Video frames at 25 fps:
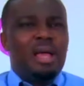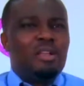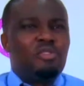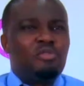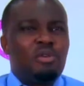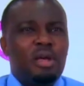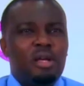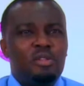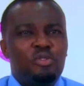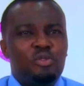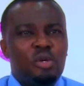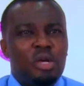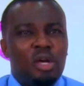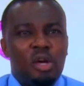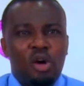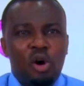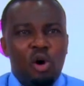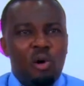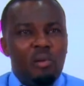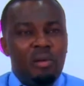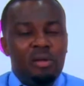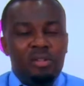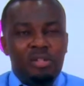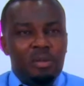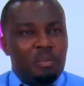trying to
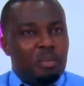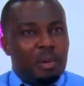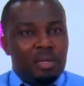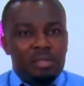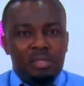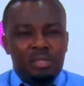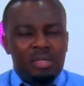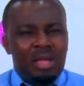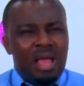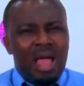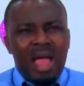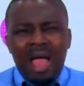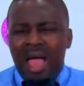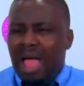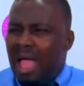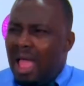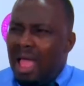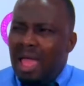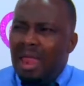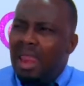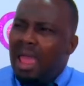encourage the person. And